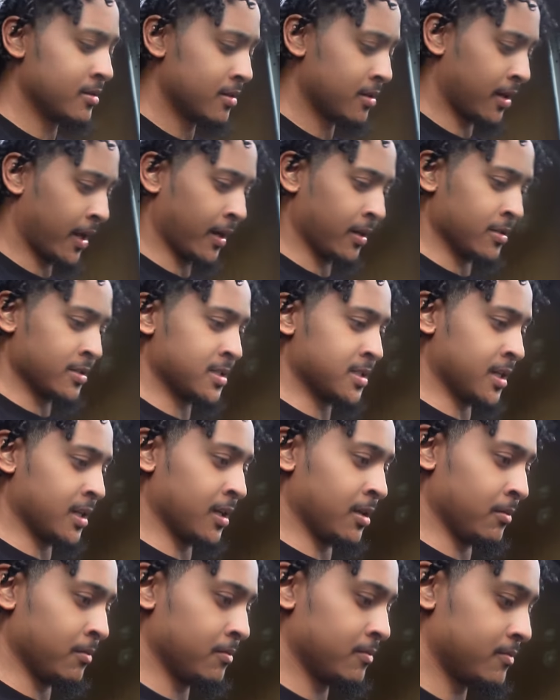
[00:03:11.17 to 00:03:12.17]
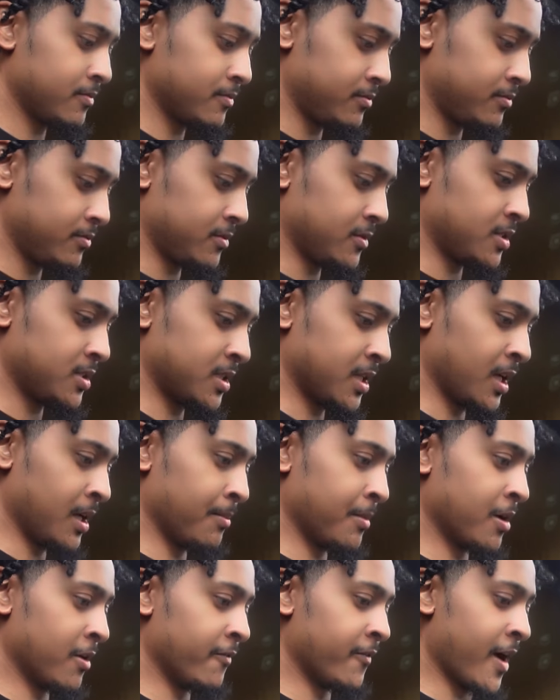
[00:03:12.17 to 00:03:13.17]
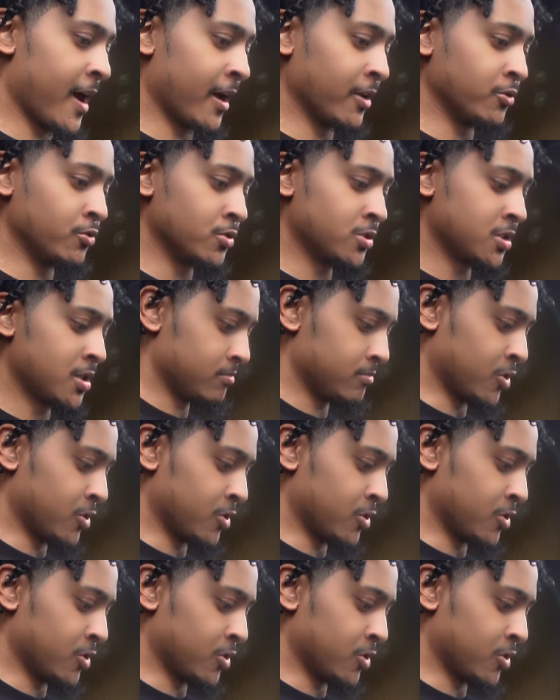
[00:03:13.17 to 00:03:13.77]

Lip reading: like the same values.